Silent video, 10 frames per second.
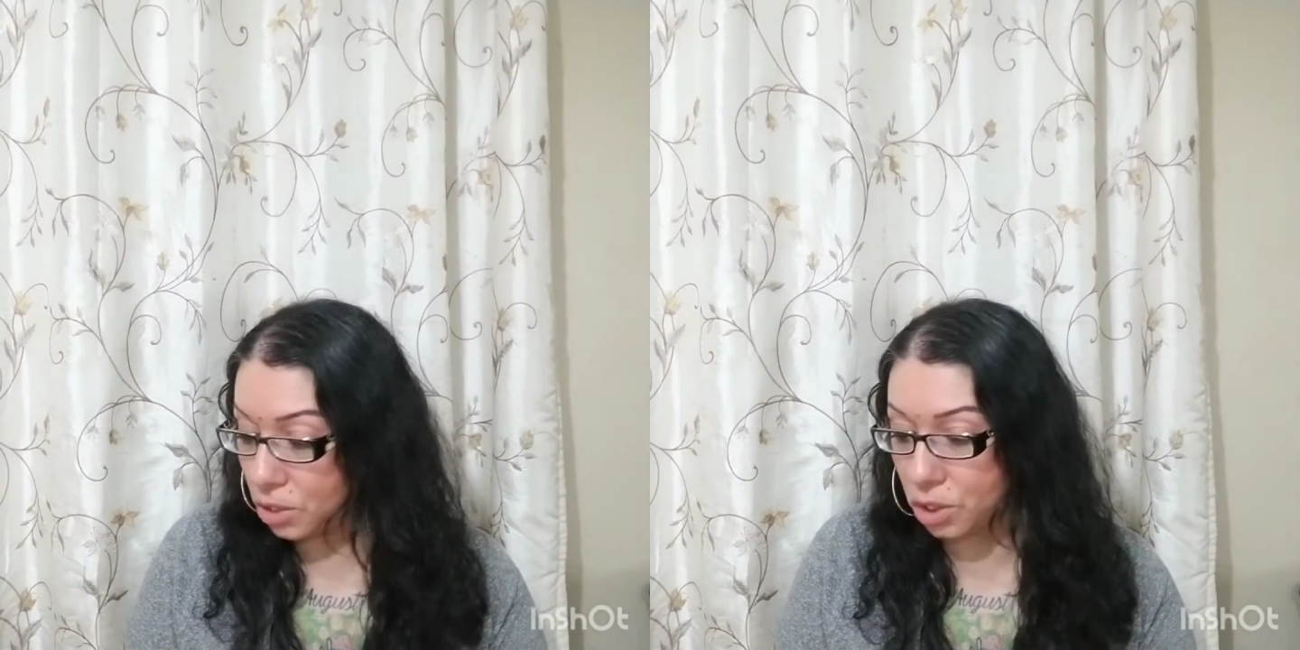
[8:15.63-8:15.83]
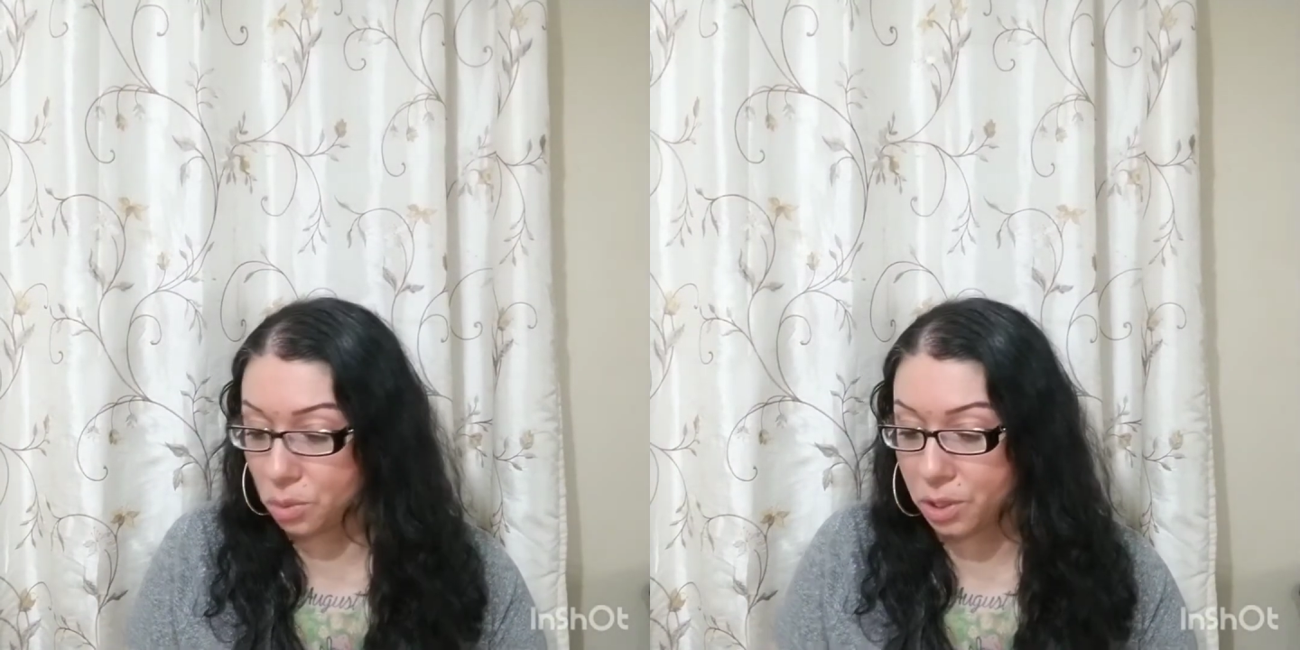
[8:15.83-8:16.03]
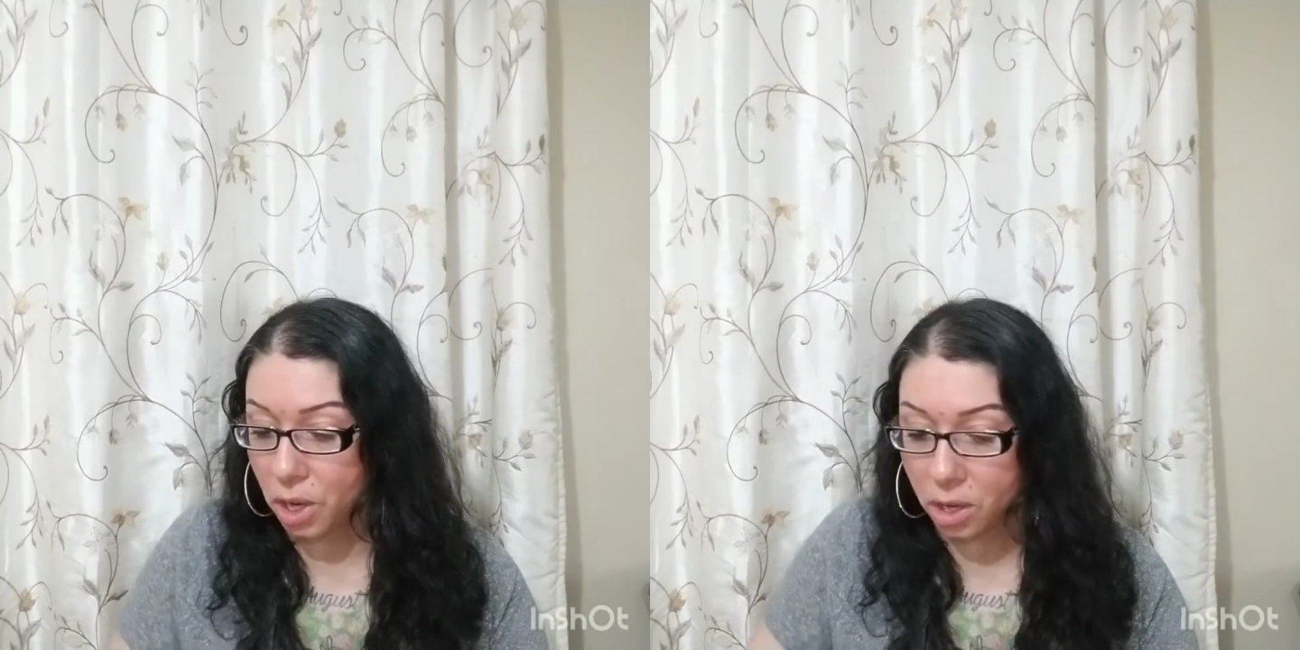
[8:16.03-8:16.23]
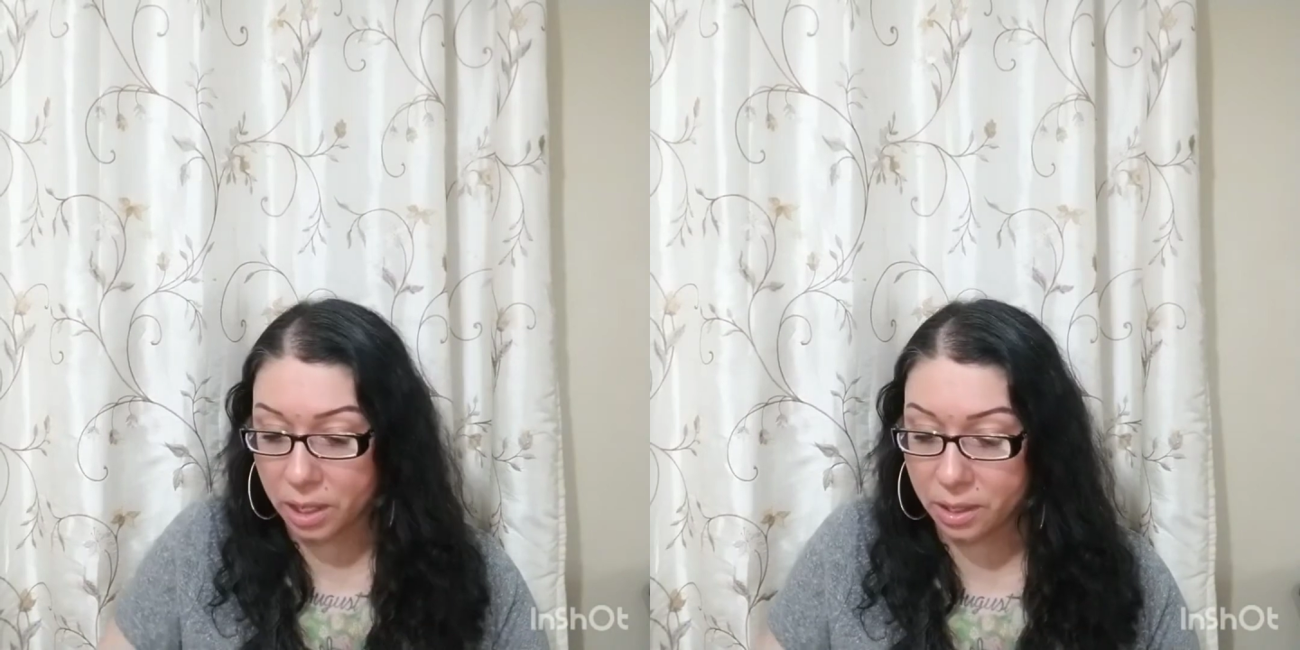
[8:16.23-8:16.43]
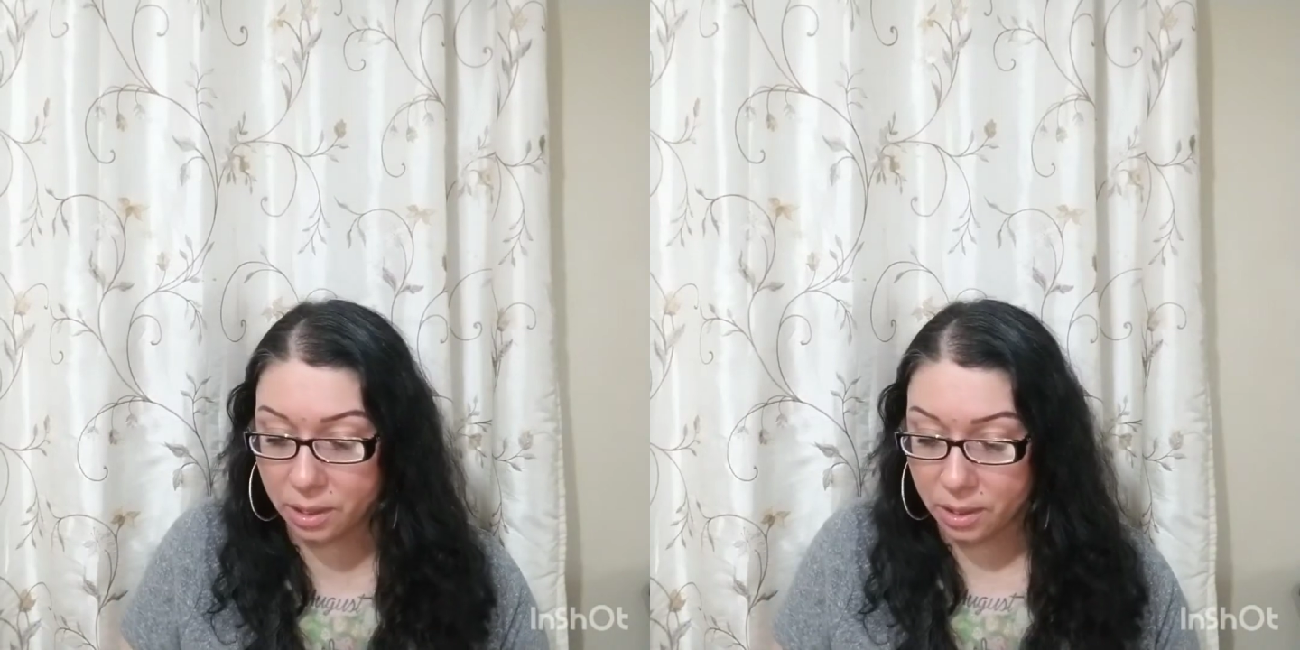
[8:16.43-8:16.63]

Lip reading: just retarded.